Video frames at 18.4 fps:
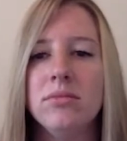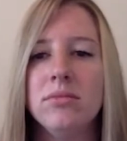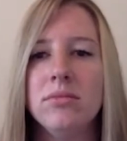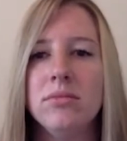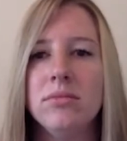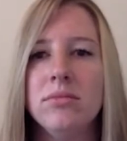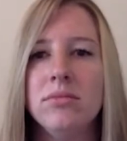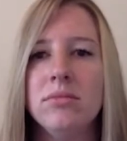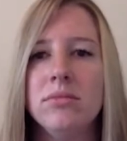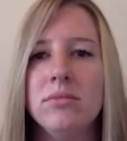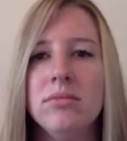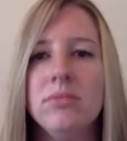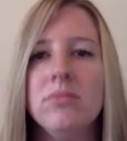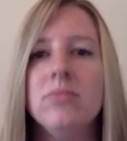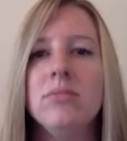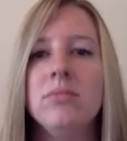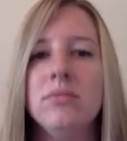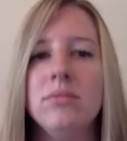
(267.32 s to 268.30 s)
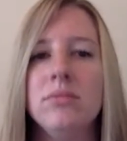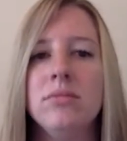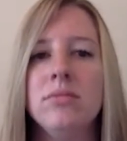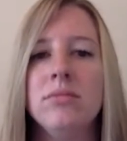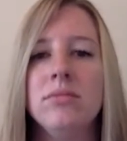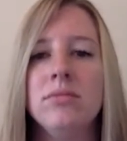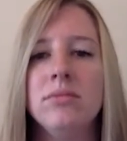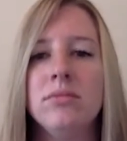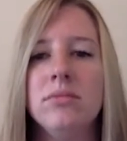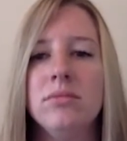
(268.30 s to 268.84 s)

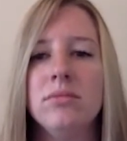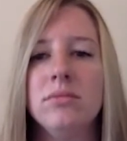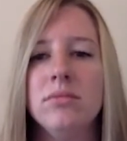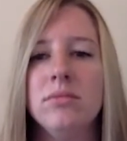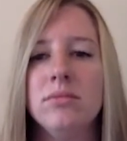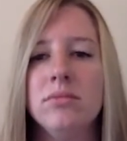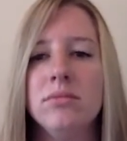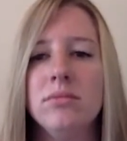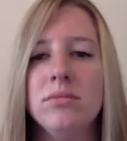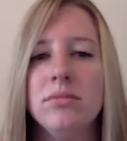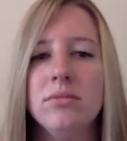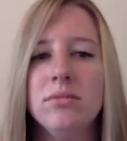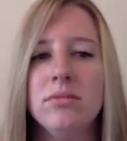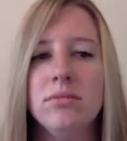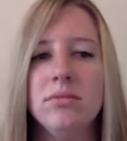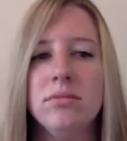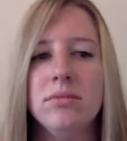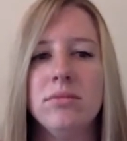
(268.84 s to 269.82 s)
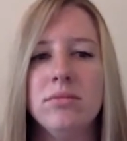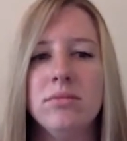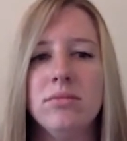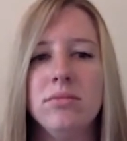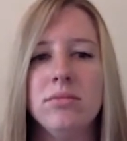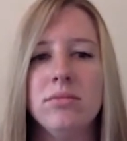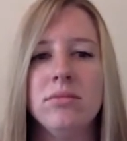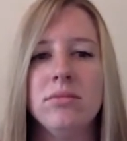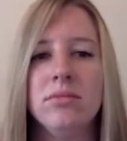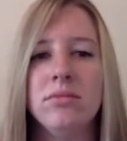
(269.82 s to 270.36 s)

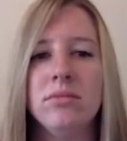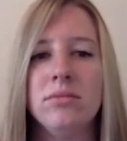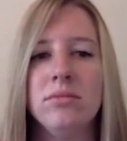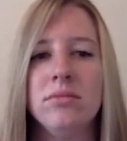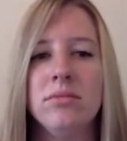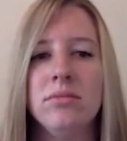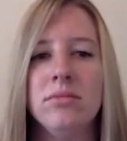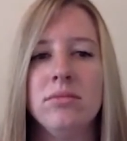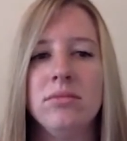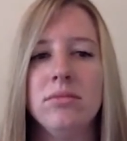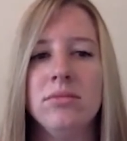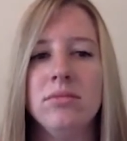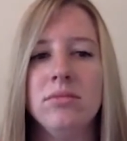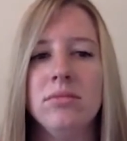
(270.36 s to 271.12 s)
This person isn't speaking.